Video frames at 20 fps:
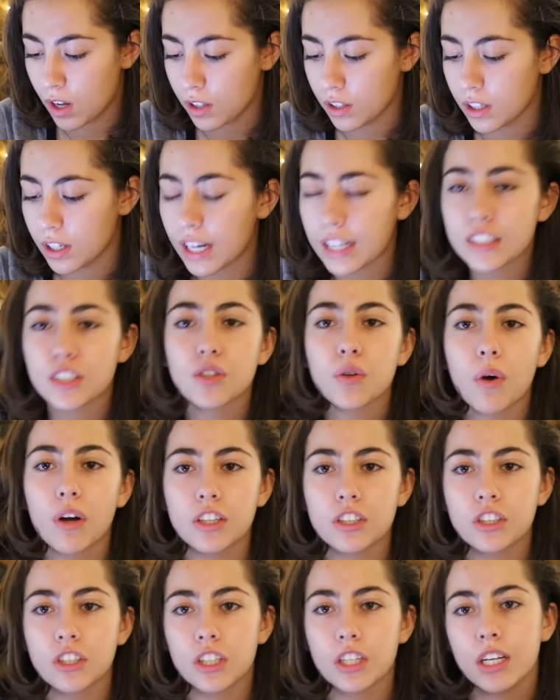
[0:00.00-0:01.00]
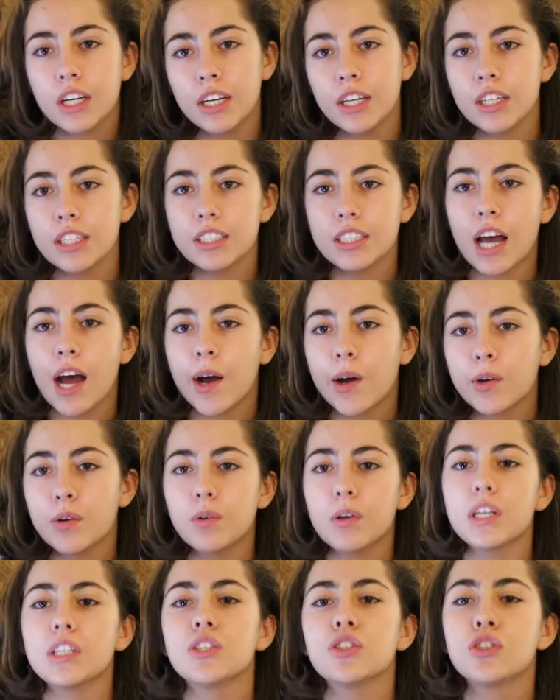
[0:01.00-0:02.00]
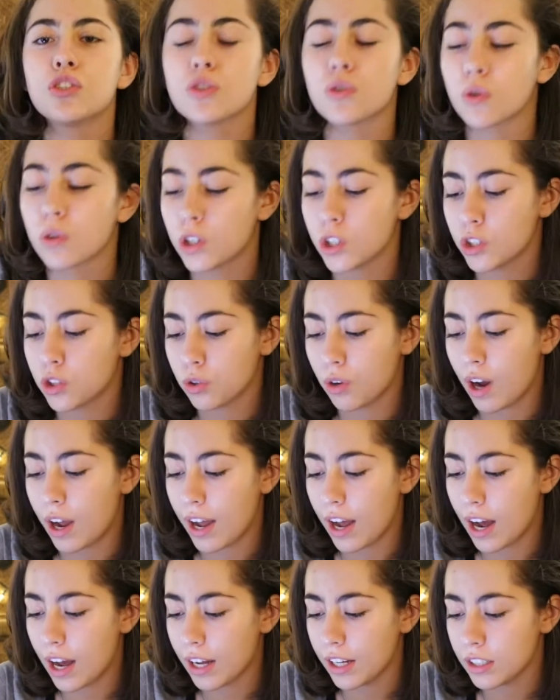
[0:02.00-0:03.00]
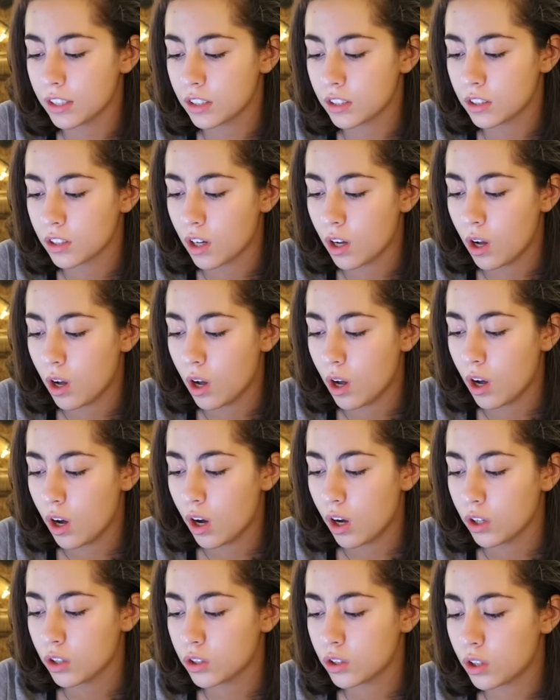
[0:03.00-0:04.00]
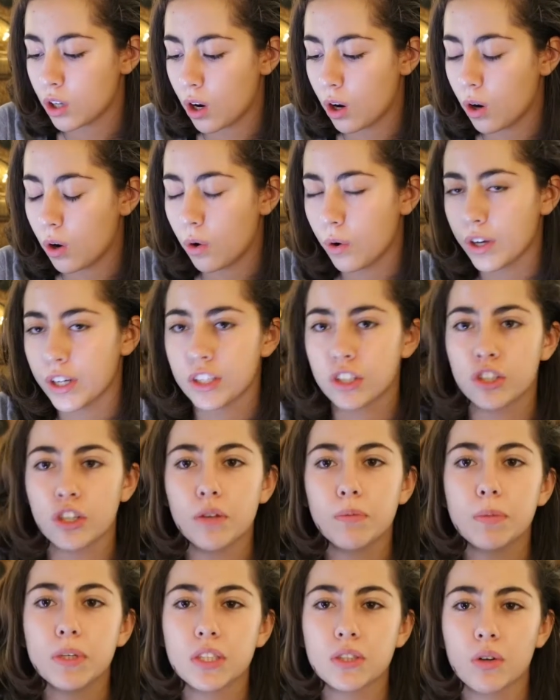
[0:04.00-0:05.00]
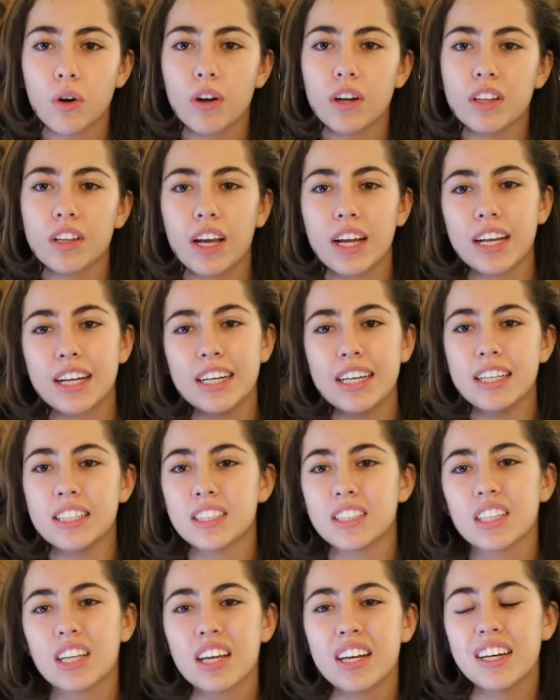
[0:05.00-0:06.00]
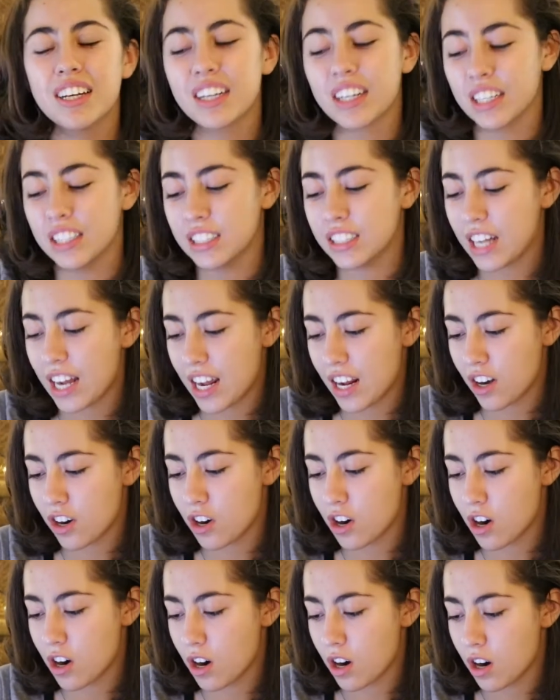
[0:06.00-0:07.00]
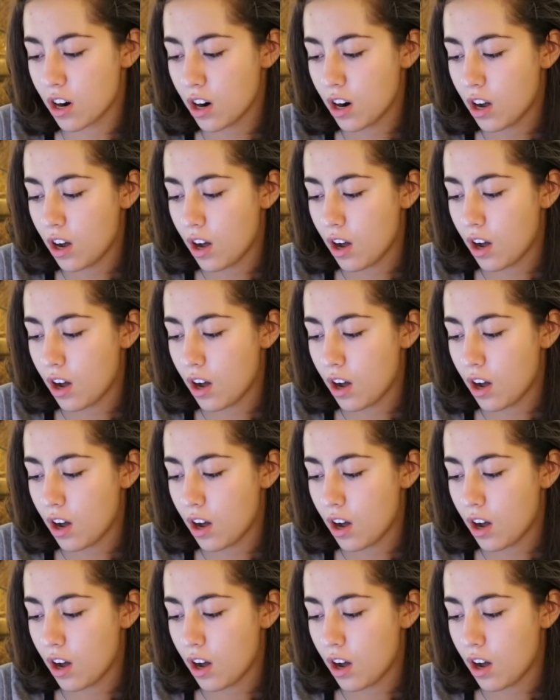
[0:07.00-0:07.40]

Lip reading: The next question is, how do I store dry ice? So it should be stored in like an insulated container,